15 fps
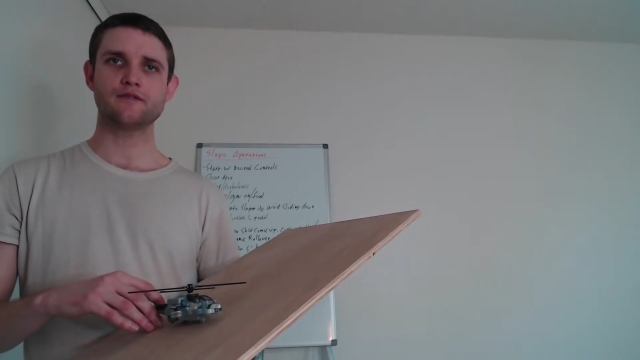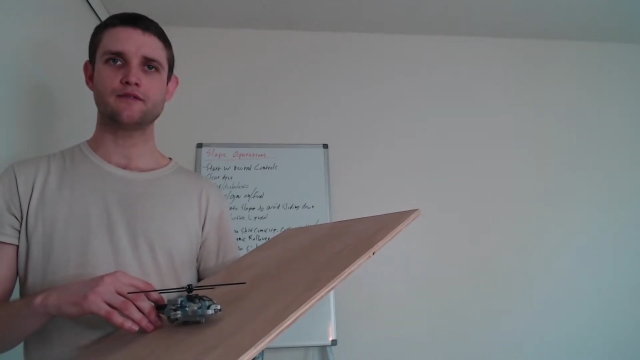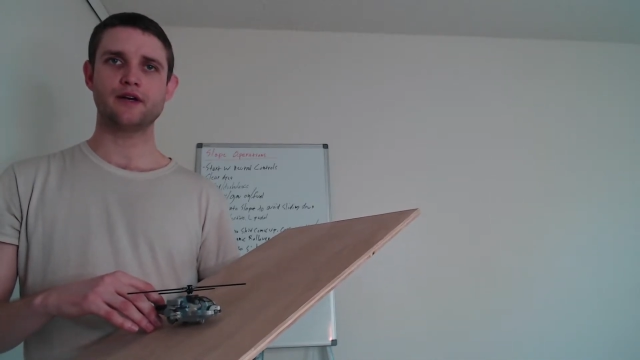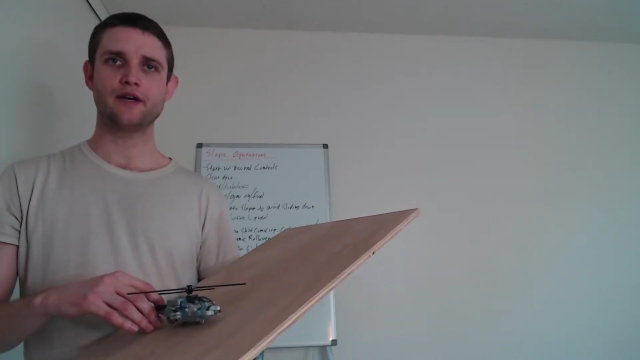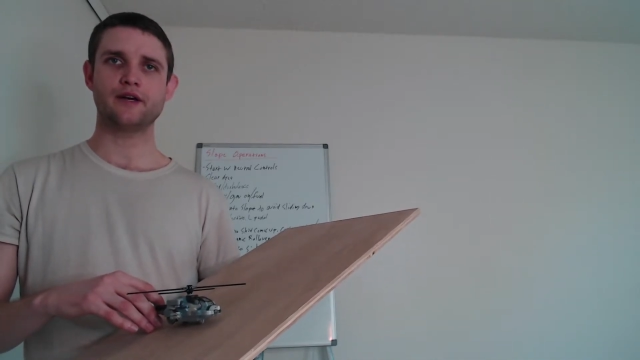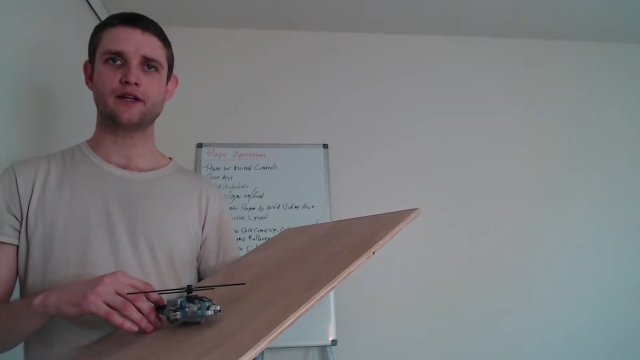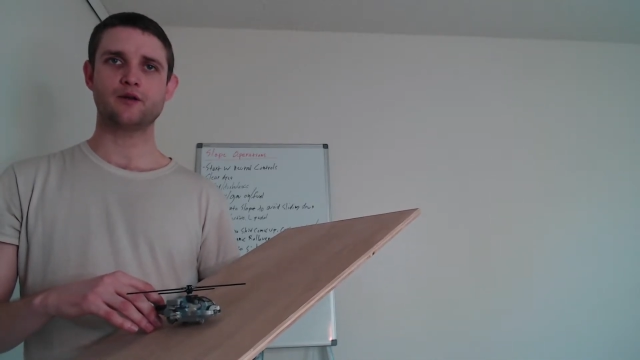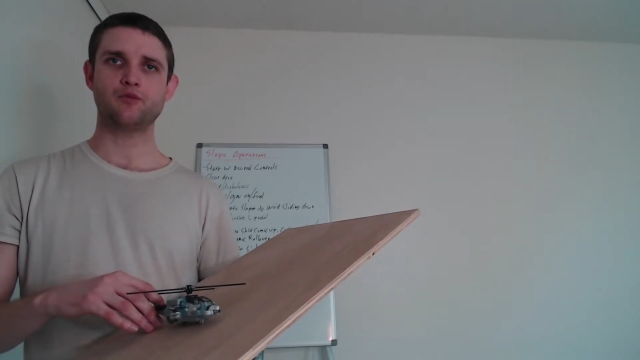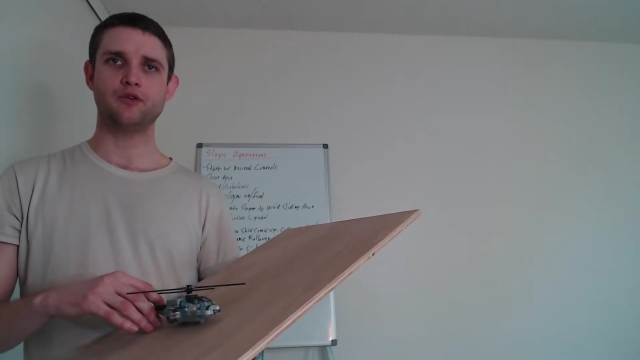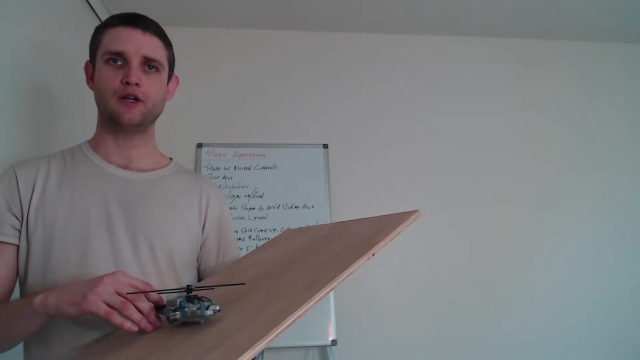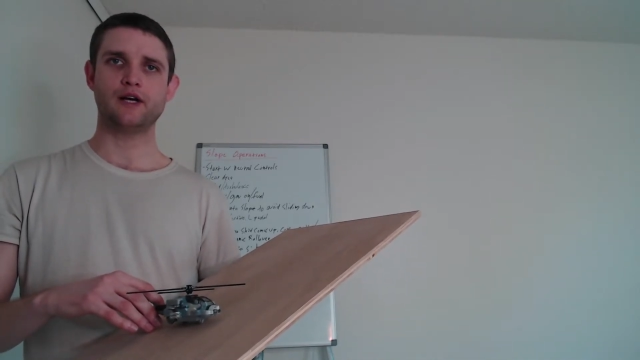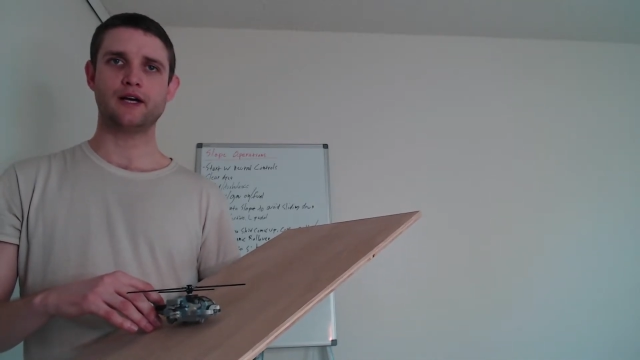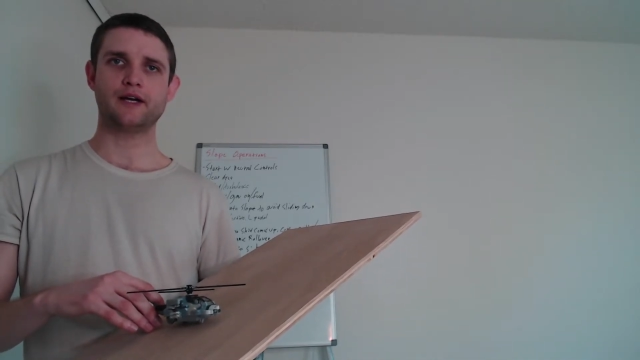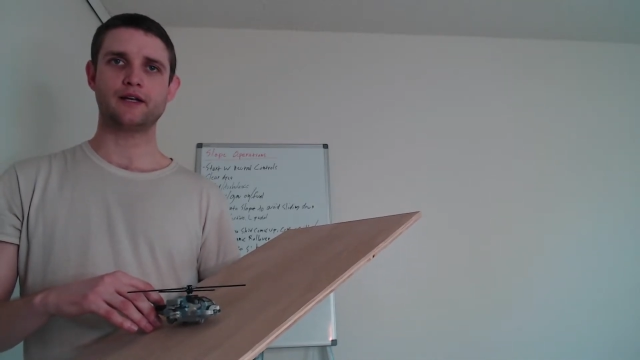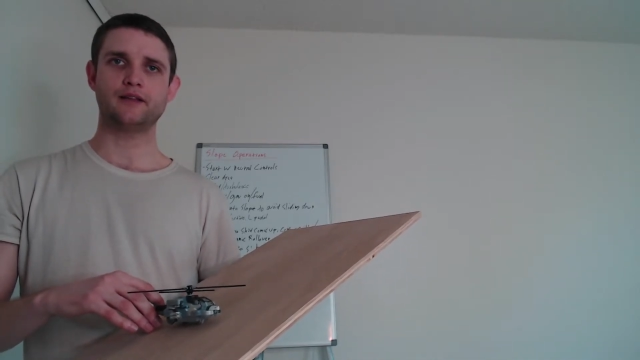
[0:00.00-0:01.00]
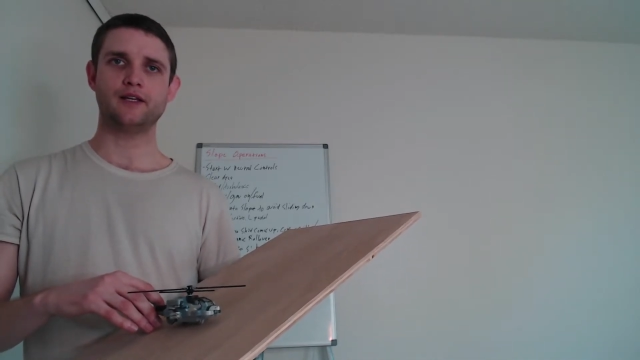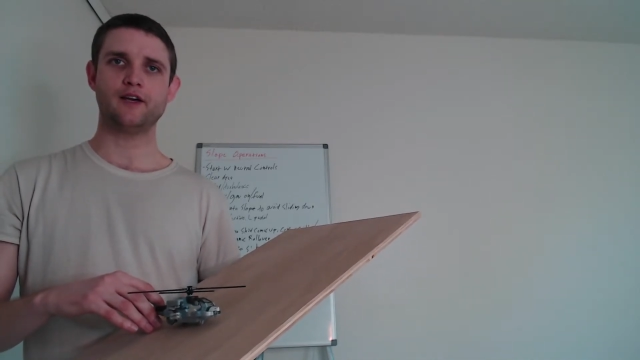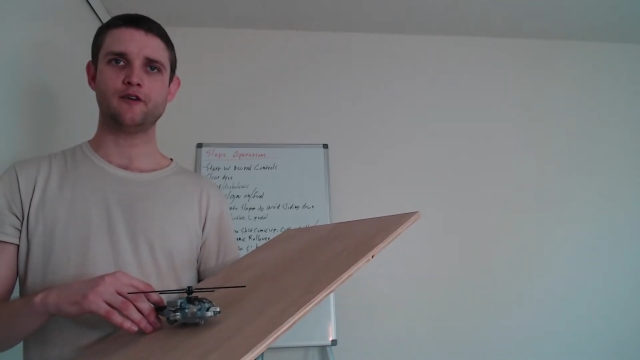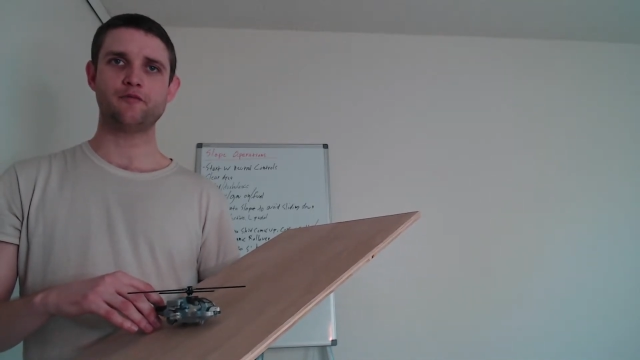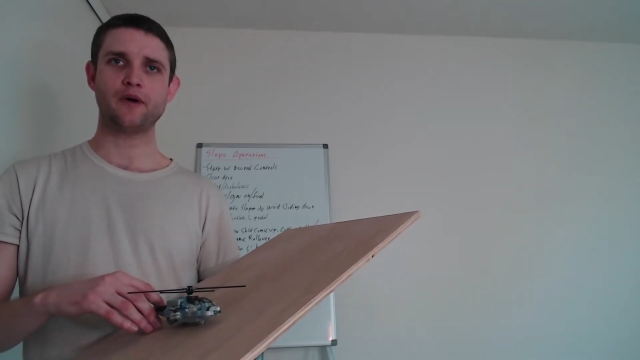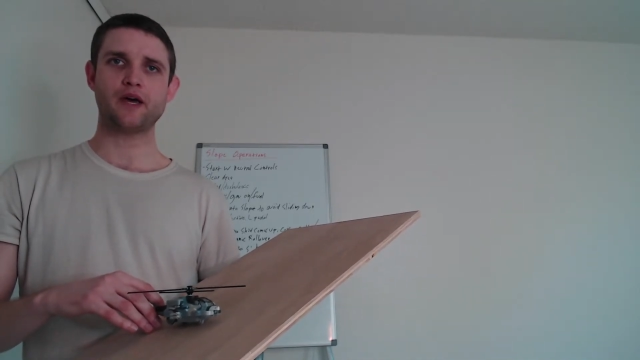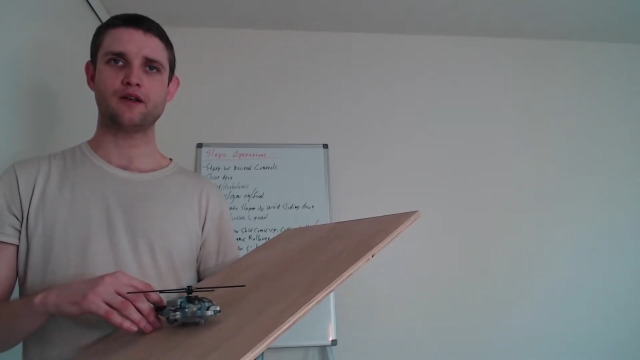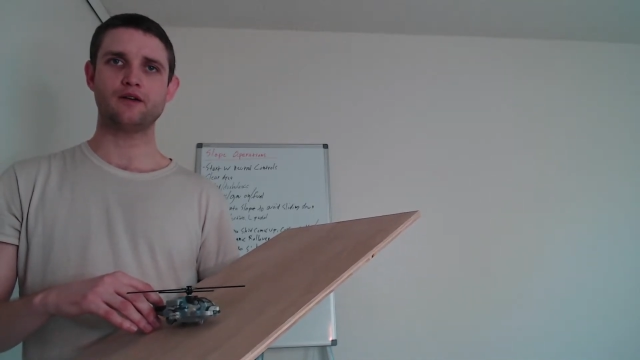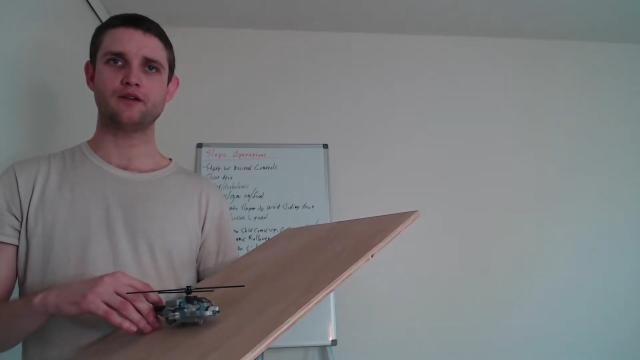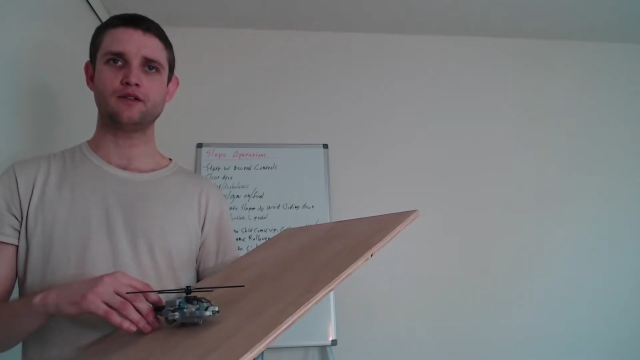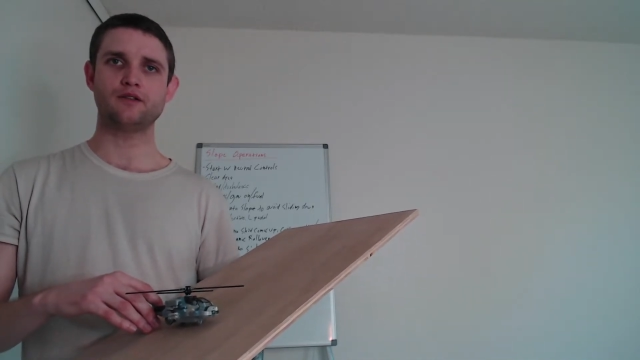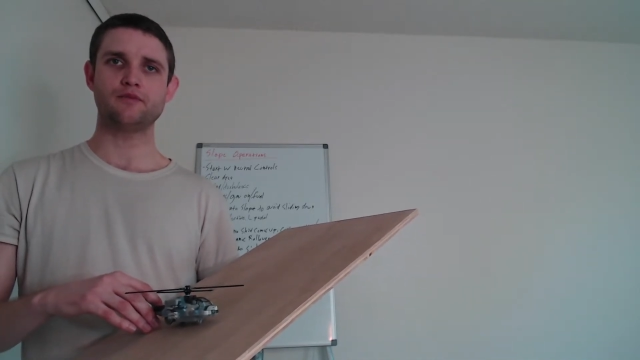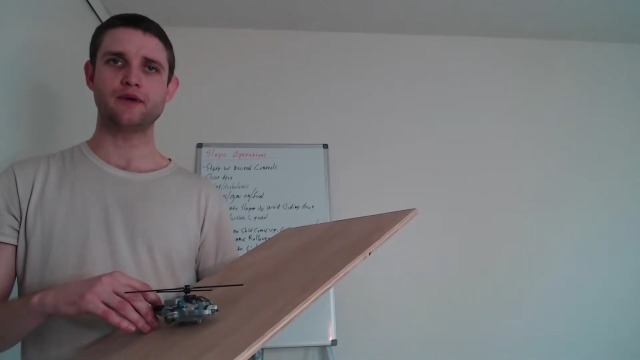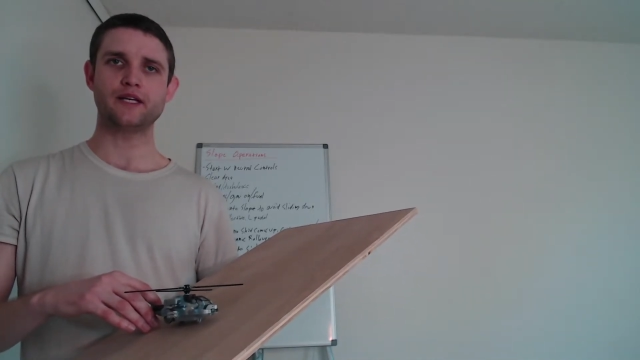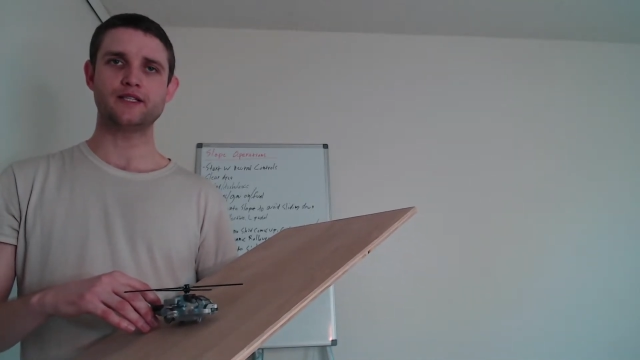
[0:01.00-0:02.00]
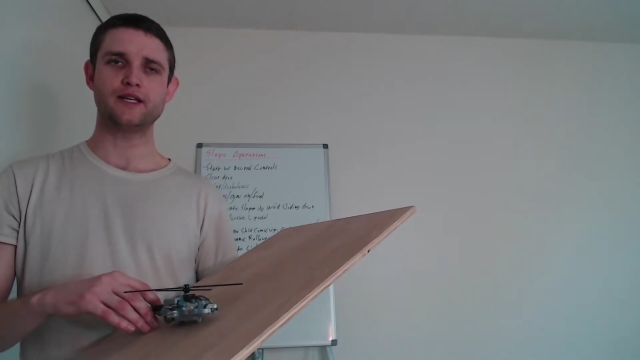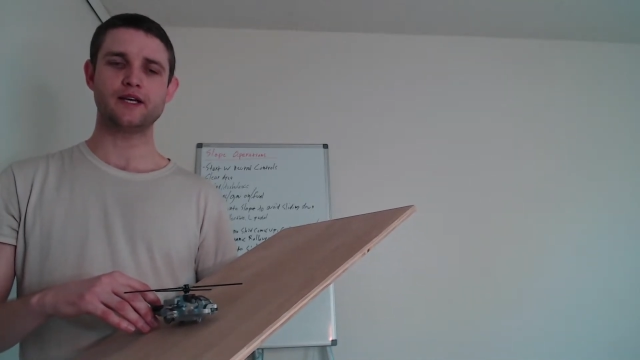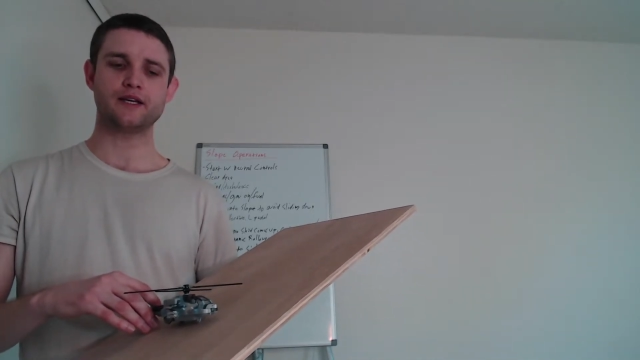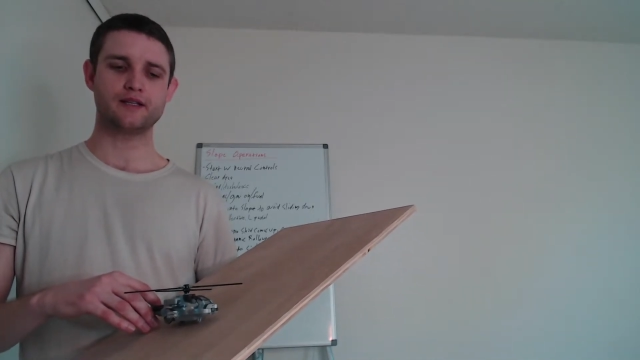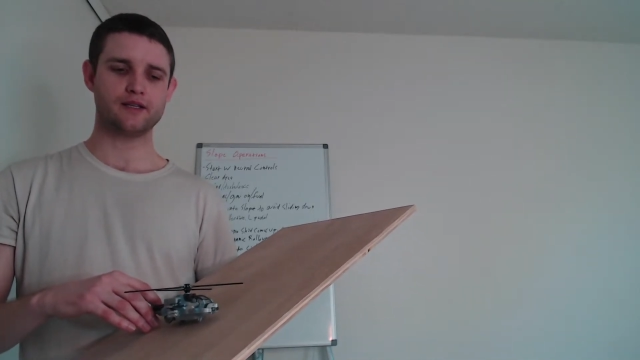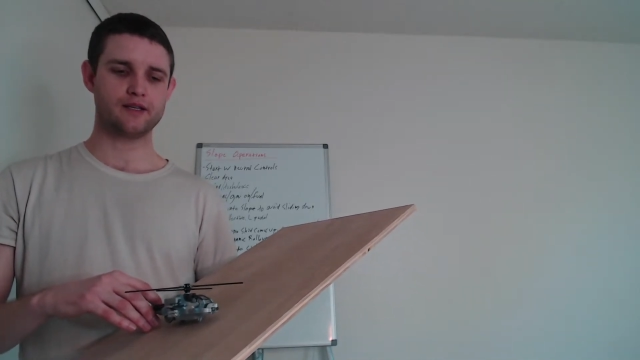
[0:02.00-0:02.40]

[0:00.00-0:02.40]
and applying left pedal to maintain